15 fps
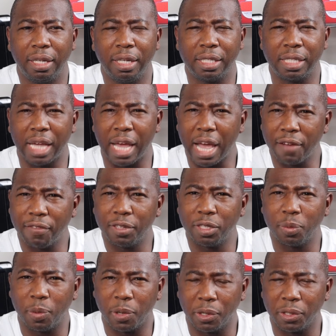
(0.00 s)
the
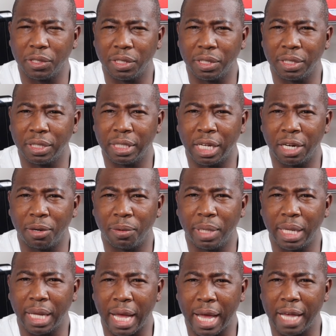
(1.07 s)
average person that
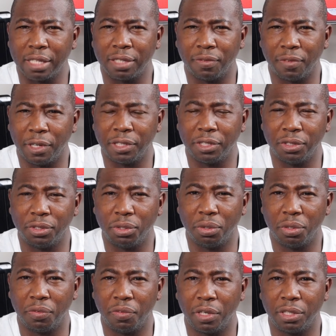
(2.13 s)
already has a version 2
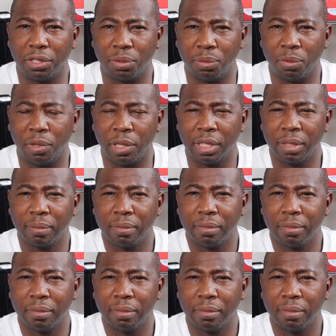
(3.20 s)
or version 1,